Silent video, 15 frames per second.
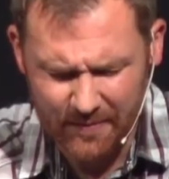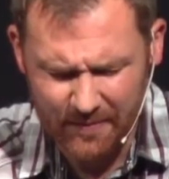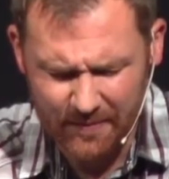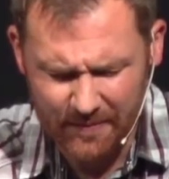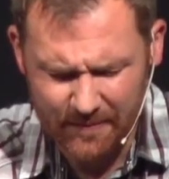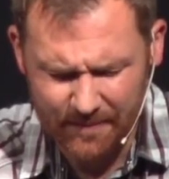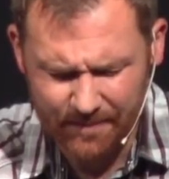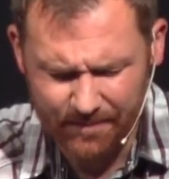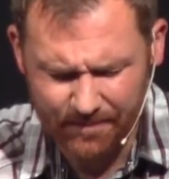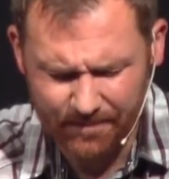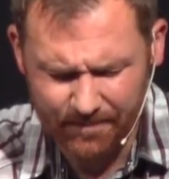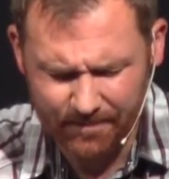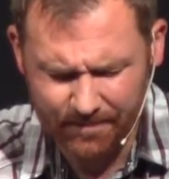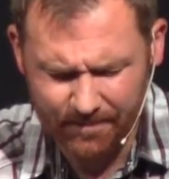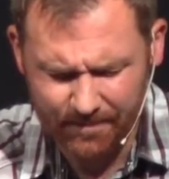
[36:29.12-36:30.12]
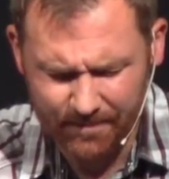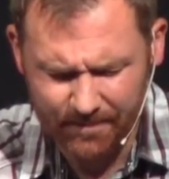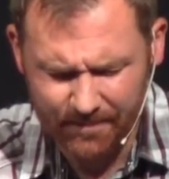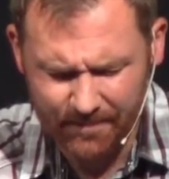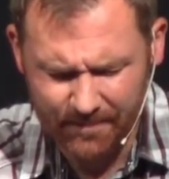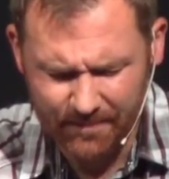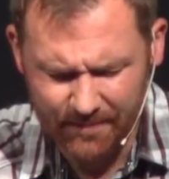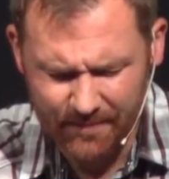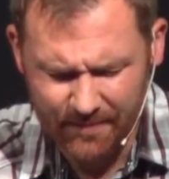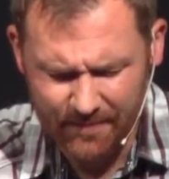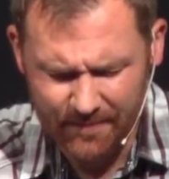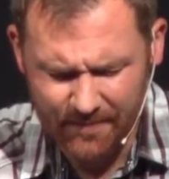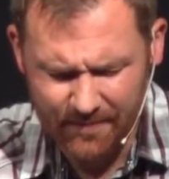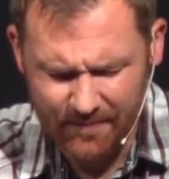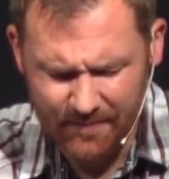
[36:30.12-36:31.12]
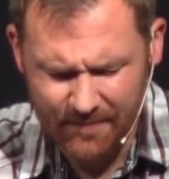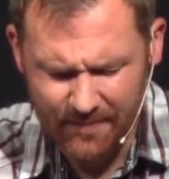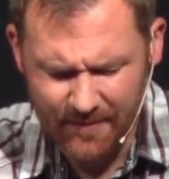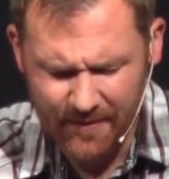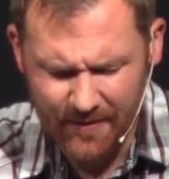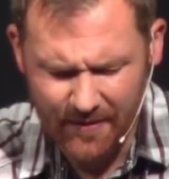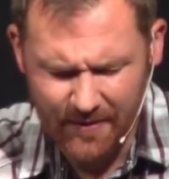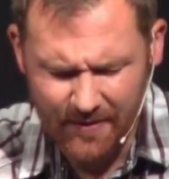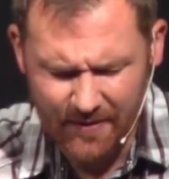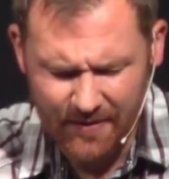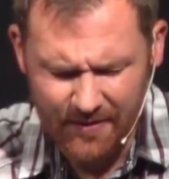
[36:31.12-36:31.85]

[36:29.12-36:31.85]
Nothing is said.